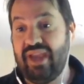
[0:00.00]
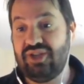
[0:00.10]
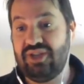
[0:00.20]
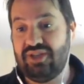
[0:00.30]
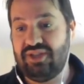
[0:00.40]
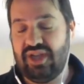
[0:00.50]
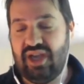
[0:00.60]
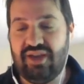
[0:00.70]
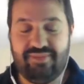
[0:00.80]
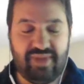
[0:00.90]
patients
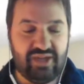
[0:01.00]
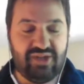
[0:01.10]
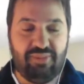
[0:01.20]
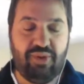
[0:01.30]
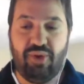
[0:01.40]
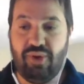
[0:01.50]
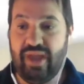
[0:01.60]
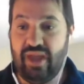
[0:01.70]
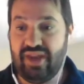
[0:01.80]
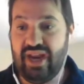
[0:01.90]
into both
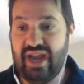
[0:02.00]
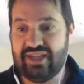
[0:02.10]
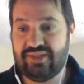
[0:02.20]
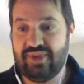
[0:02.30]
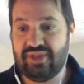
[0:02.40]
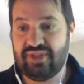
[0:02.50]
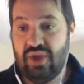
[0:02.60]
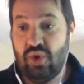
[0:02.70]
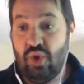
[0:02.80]
home health and hospice,